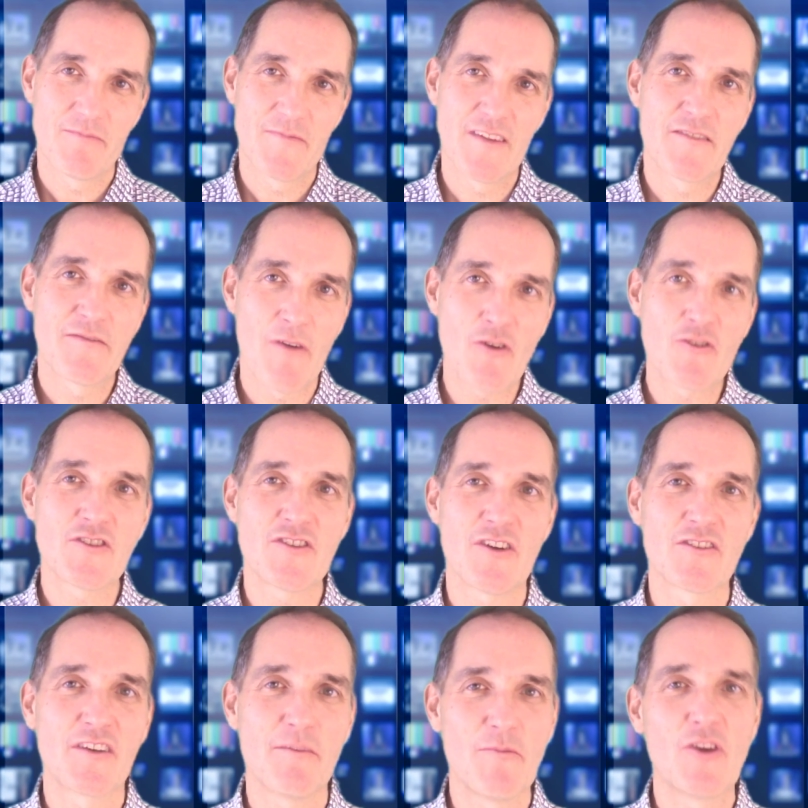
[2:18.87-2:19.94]
this focus
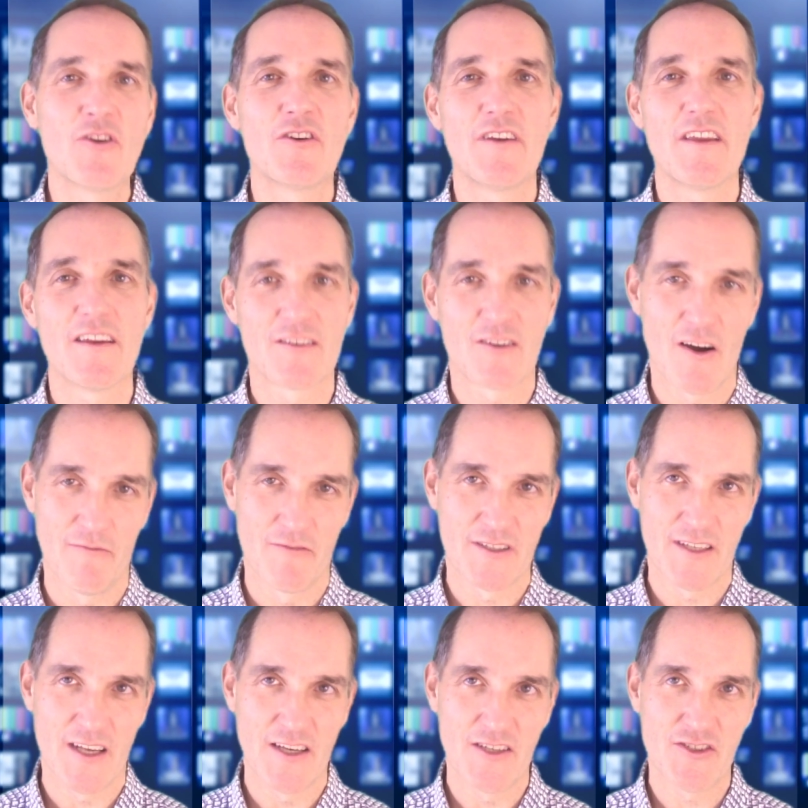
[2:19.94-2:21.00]
on community and
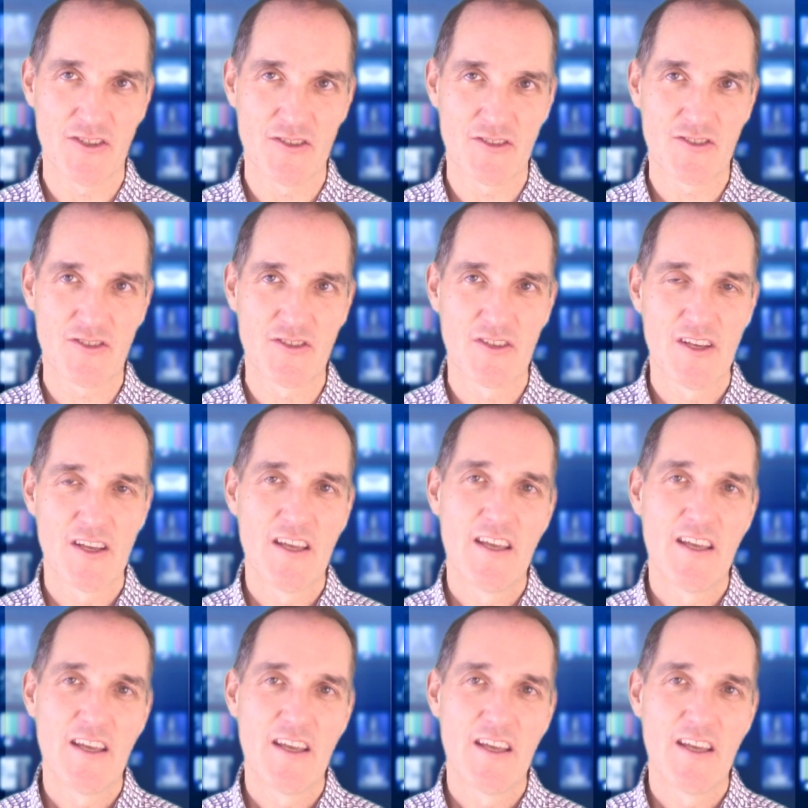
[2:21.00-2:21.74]
conversations.